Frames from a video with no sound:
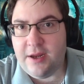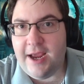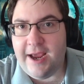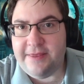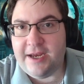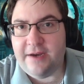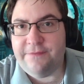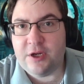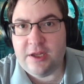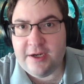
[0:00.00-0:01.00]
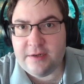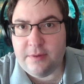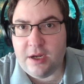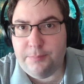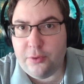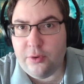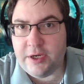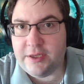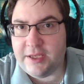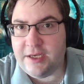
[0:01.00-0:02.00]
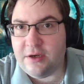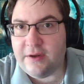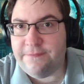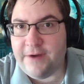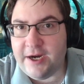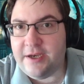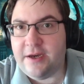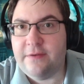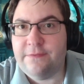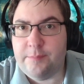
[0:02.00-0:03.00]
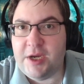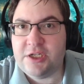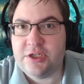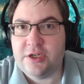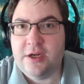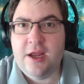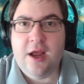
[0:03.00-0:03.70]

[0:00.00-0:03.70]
And then if you click a point, then you can find information